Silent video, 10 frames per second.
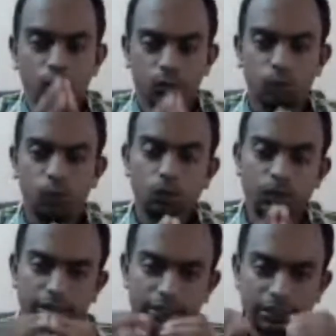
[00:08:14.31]
So
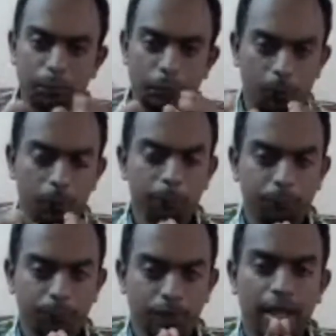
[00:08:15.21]
this is a problem,
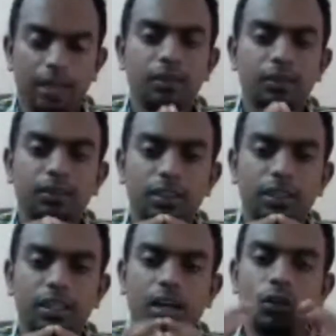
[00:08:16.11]
and
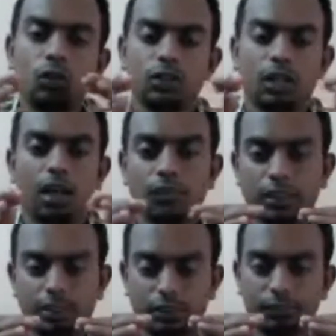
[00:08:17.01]
in order to
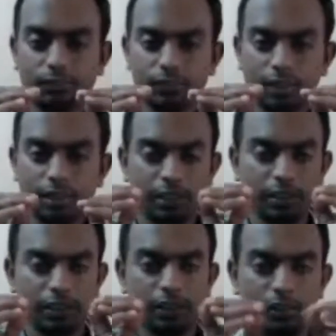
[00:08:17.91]
solve this,
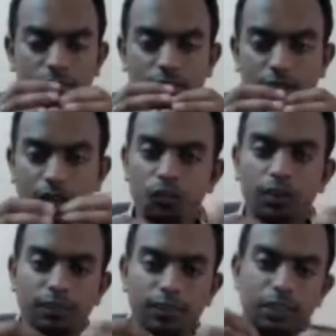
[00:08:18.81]
and
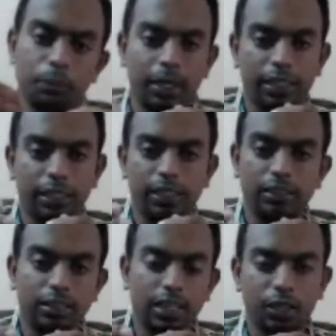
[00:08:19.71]
now we have seen the
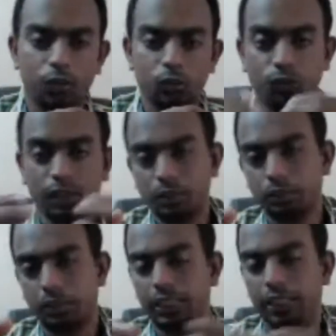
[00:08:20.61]
practical scenarios,
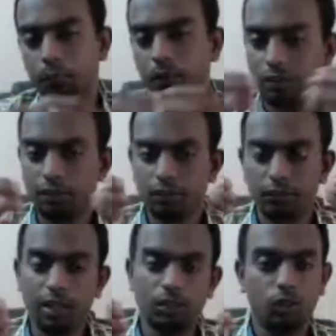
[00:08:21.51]
what is big data, but
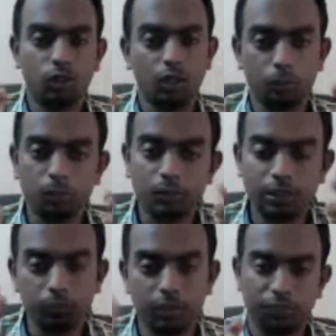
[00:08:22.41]
we have to come up
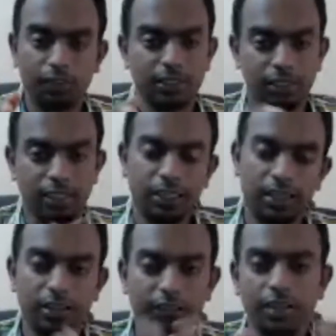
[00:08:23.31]
with some definition,
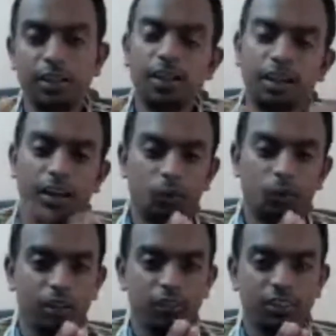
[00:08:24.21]
right? Anyway,
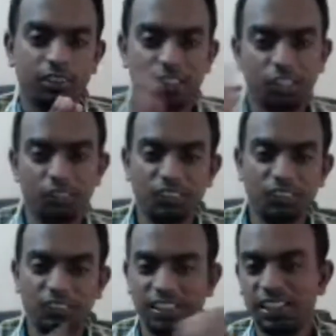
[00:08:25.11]
whatever stream we have
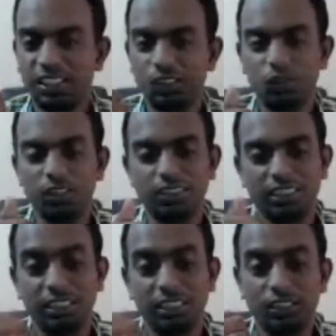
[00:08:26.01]
studied in
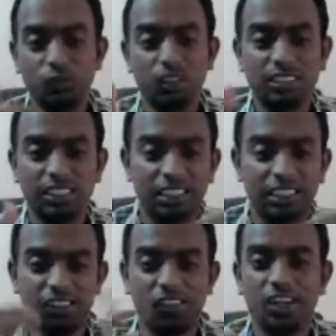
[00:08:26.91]
12th till 12th standard
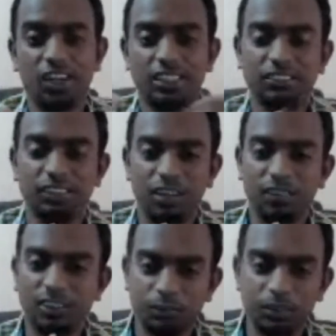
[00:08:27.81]
or colleges, we always
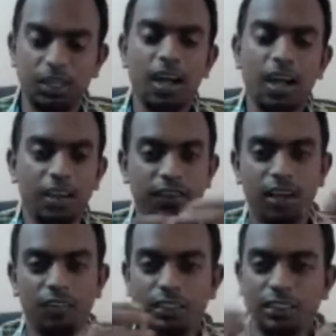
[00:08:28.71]

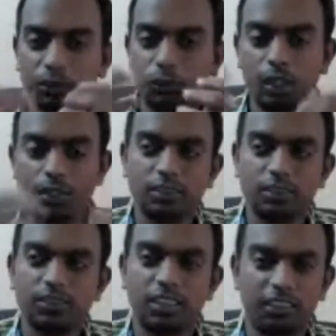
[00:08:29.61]
seem to ask
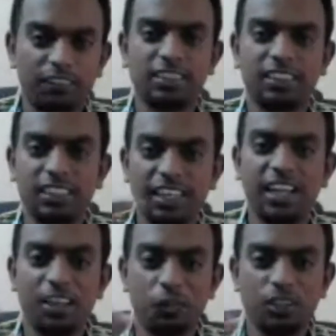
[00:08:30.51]
definition kya hai?
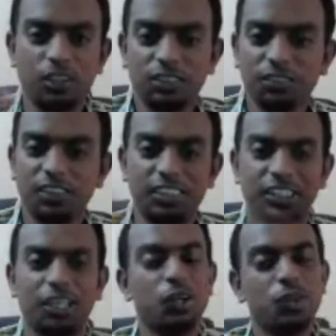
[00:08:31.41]
What's the definition?
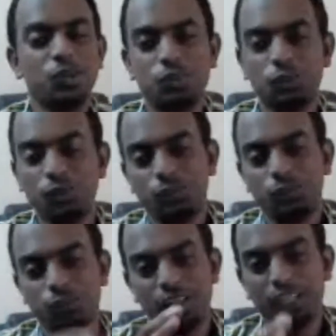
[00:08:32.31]
So
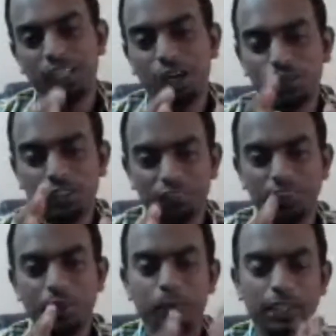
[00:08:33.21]
in order to define
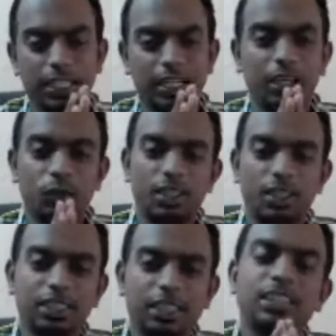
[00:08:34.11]
big data, you can say
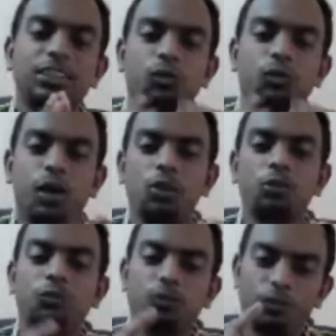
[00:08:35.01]
it's volume,
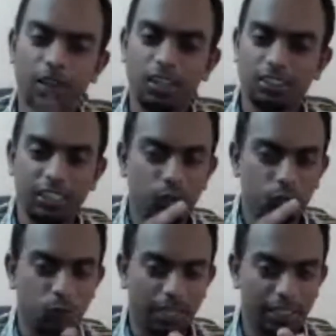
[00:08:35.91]
velocity,
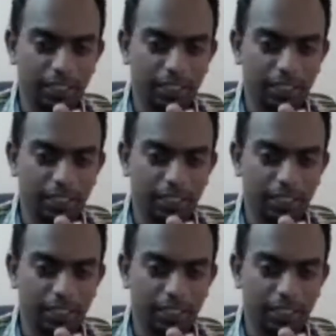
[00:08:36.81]
variety.